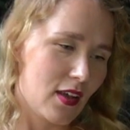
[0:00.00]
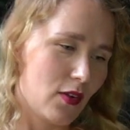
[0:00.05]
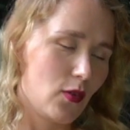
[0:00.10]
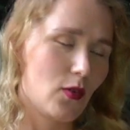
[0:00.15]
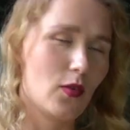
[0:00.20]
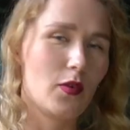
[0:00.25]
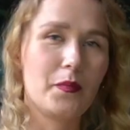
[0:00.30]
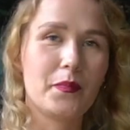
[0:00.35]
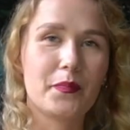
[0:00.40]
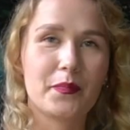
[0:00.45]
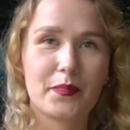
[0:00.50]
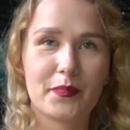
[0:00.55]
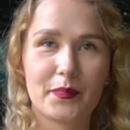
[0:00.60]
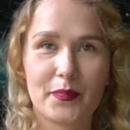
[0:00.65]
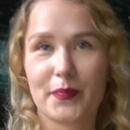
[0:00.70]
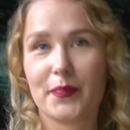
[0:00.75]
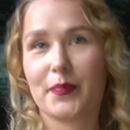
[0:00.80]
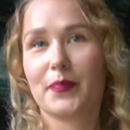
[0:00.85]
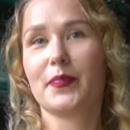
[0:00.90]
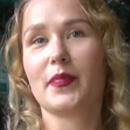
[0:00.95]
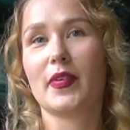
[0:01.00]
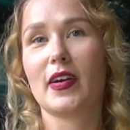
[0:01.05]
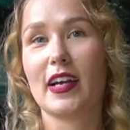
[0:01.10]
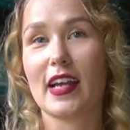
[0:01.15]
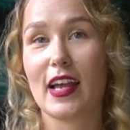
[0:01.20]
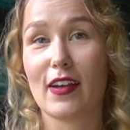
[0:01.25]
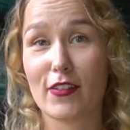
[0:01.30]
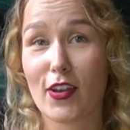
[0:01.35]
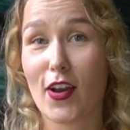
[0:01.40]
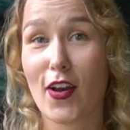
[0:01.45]
or I
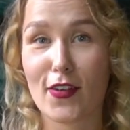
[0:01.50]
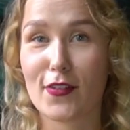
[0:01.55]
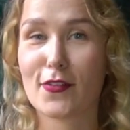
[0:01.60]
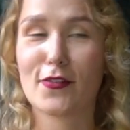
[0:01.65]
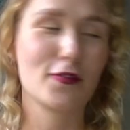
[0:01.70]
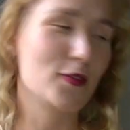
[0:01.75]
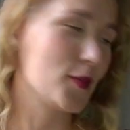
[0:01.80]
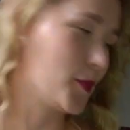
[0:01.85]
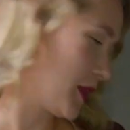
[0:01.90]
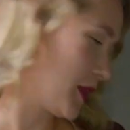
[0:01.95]
have yarn for